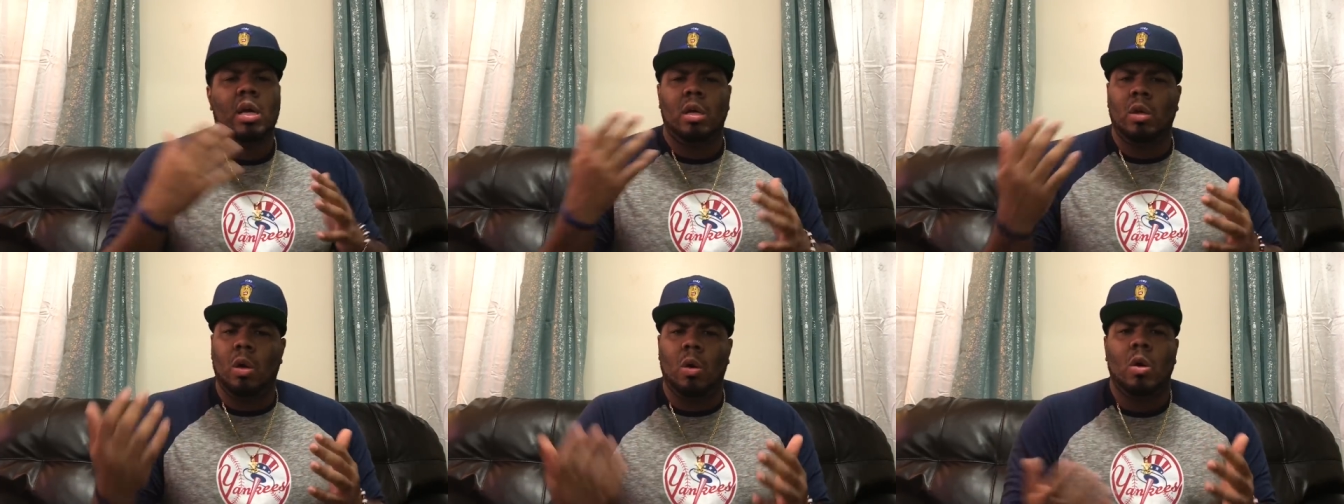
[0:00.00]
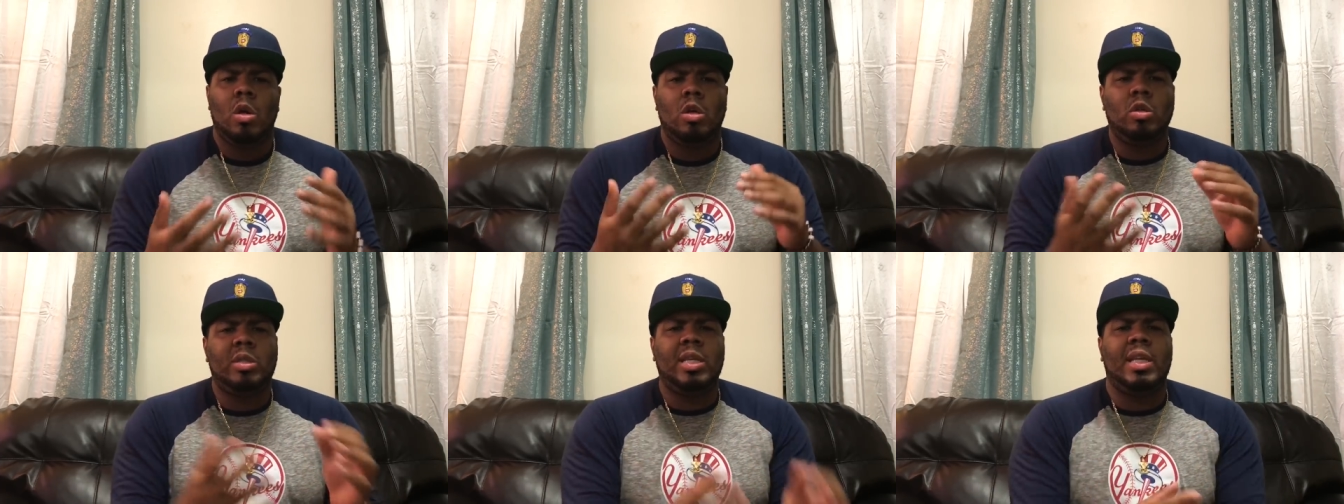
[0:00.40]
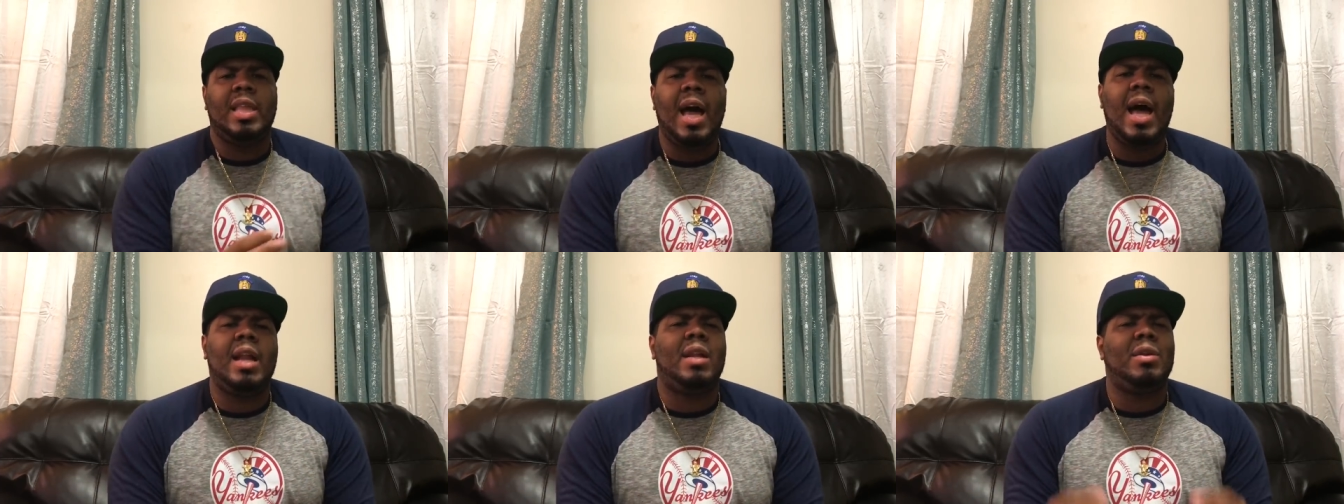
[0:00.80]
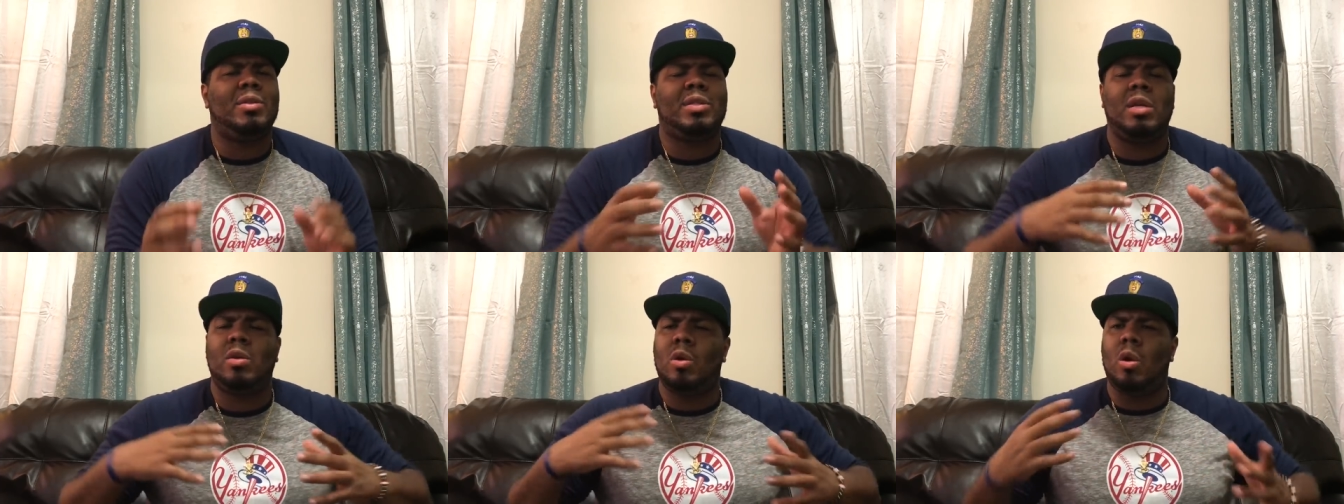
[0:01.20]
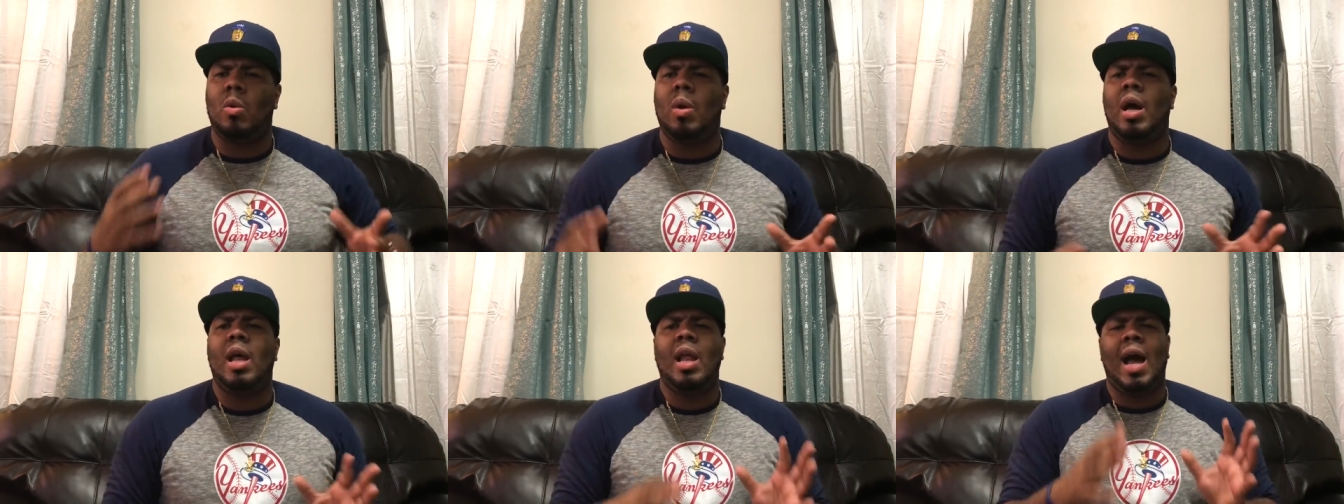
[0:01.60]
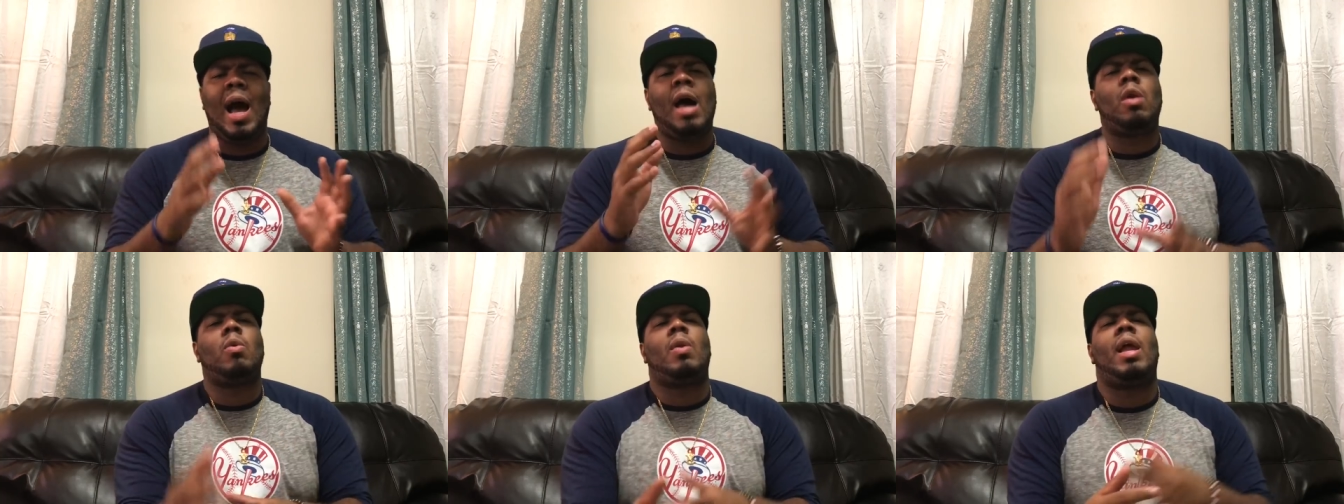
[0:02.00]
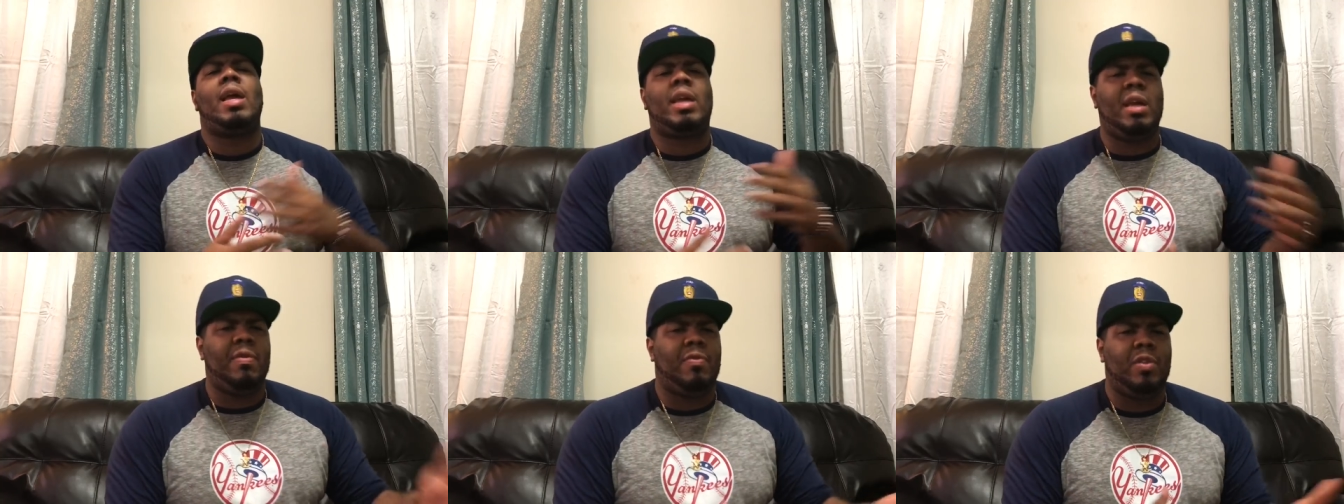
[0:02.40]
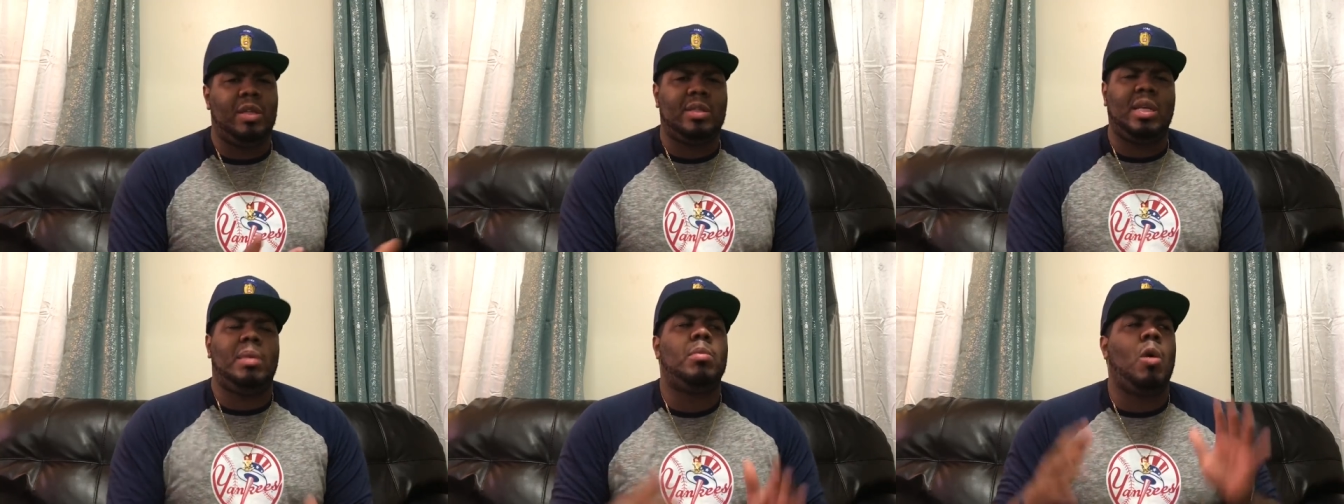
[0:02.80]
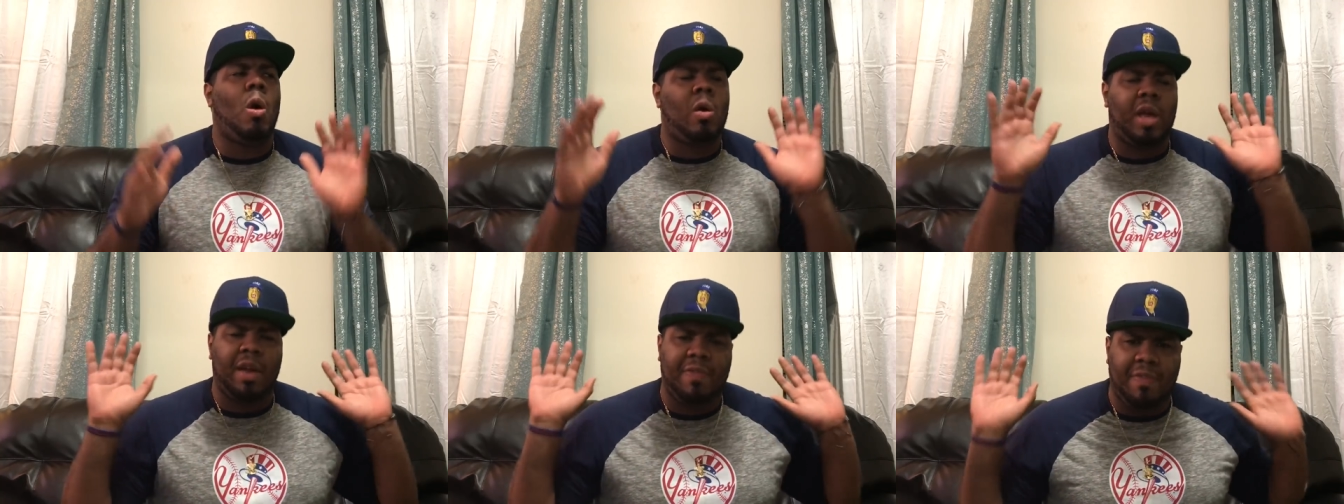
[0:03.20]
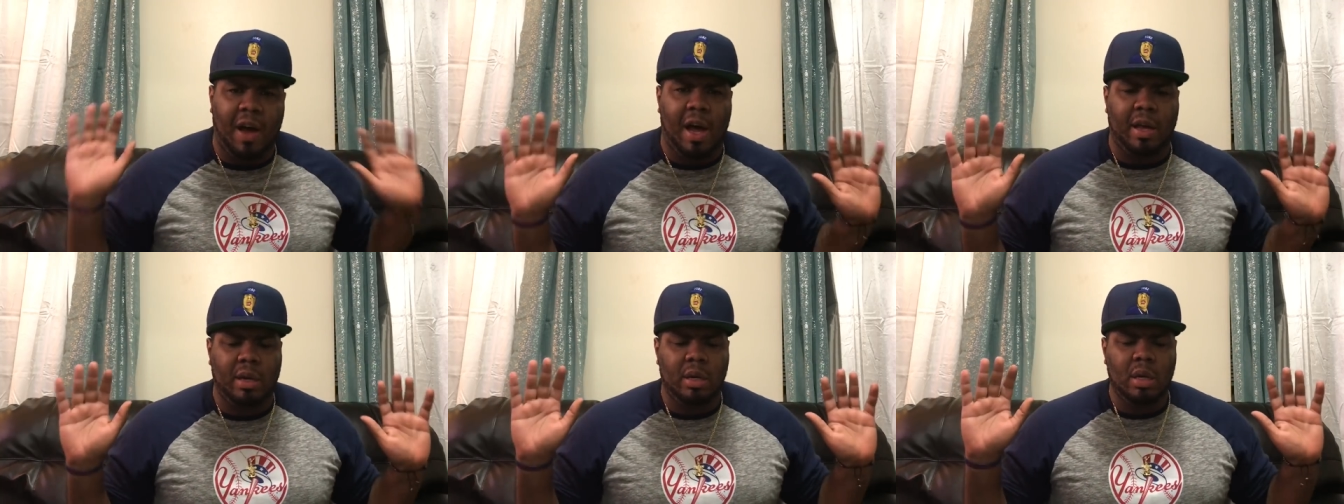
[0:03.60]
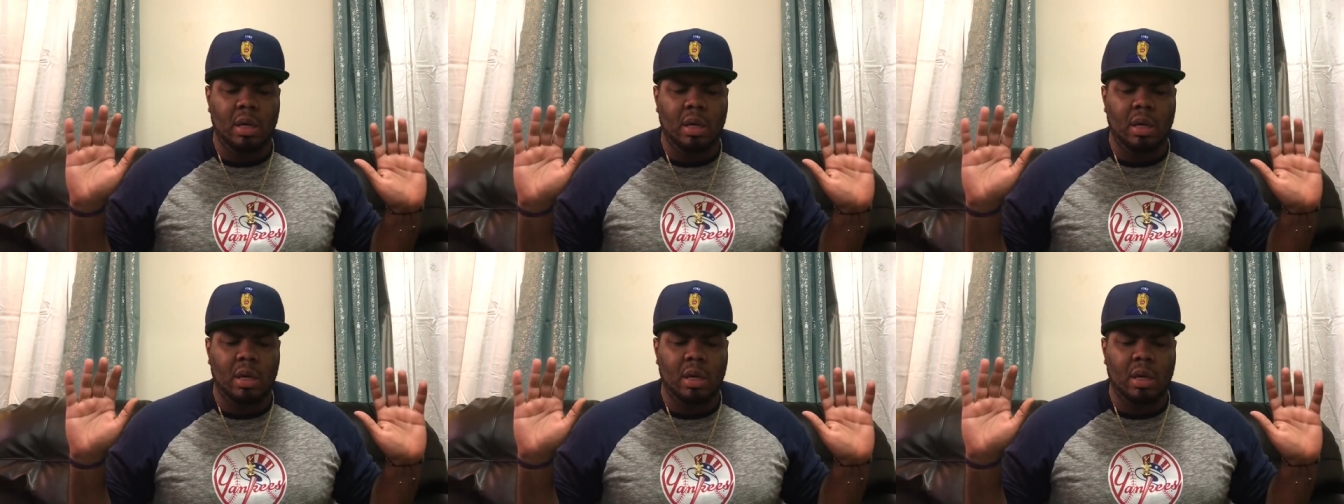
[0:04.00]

You know, you see that, and you say, "You know what? I don't like him for the team." Okay, fine.